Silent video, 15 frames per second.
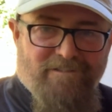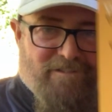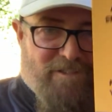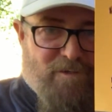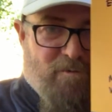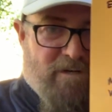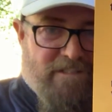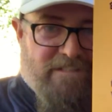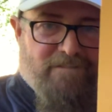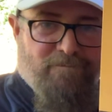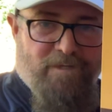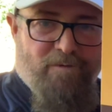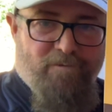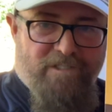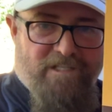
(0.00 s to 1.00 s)

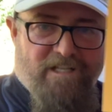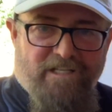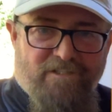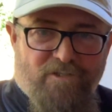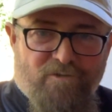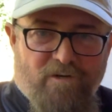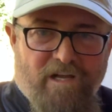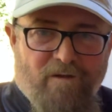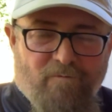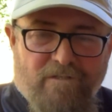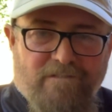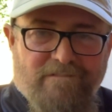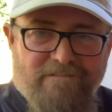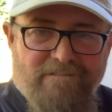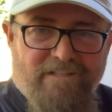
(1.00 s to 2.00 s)
Would you like to try
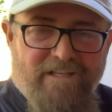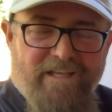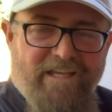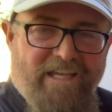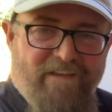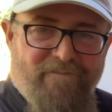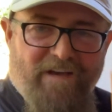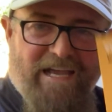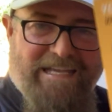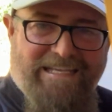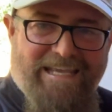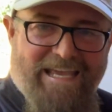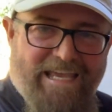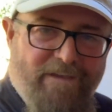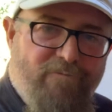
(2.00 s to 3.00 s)
one? If I
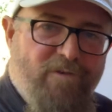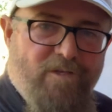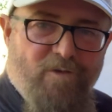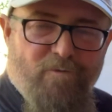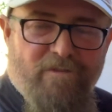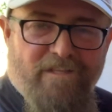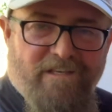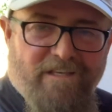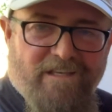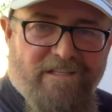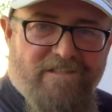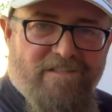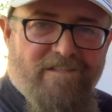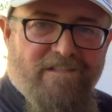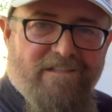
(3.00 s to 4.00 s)
gave you
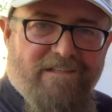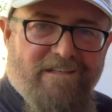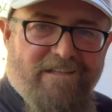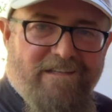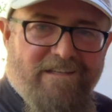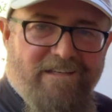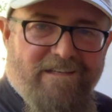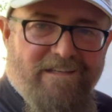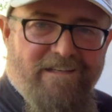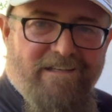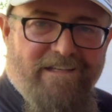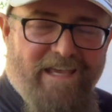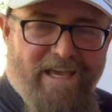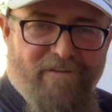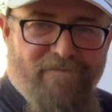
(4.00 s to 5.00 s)
this
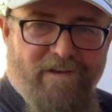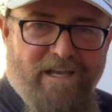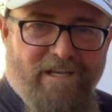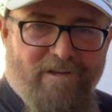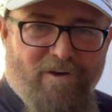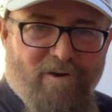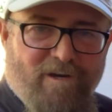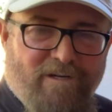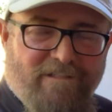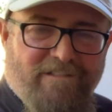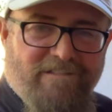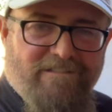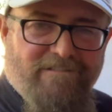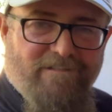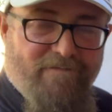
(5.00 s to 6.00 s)
cafe card,
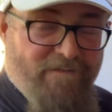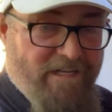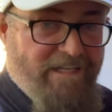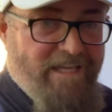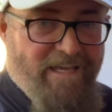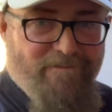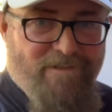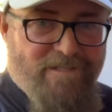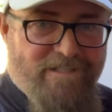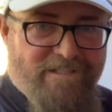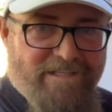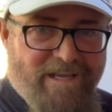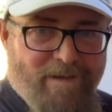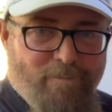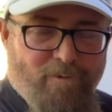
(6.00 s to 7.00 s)
if I gave you the
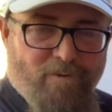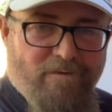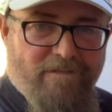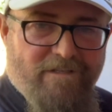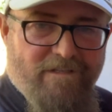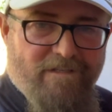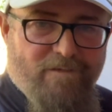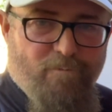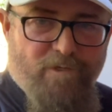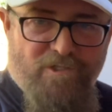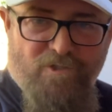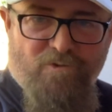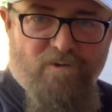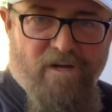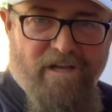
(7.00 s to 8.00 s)
sample, would
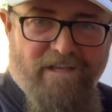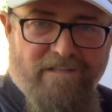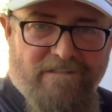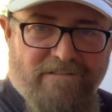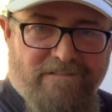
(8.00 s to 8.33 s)
you try it?